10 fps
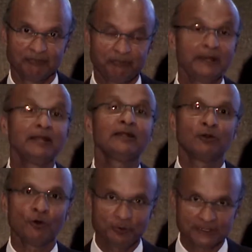Payer
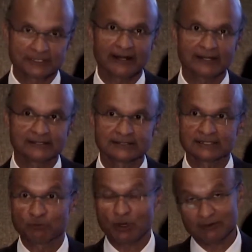opens their eyes and
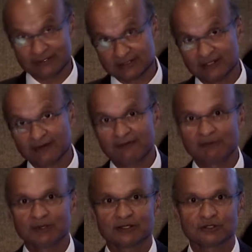says, wow, there's $35
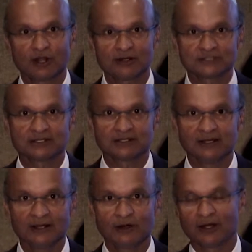million here,
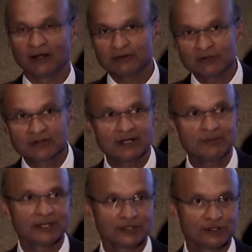or $130
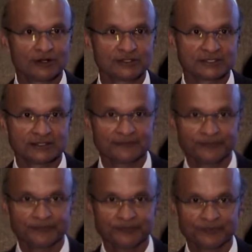million here.
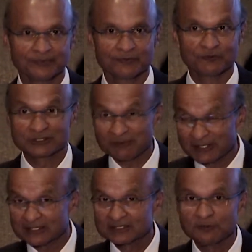For
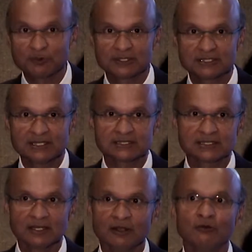something as simple as this,
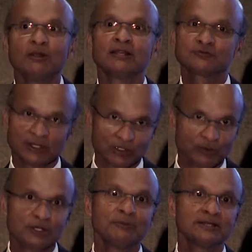well, let's find a
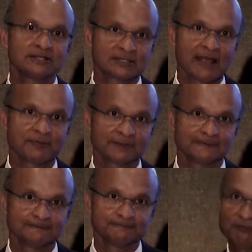way to make this happen.
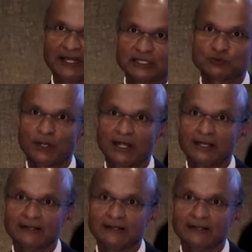That's why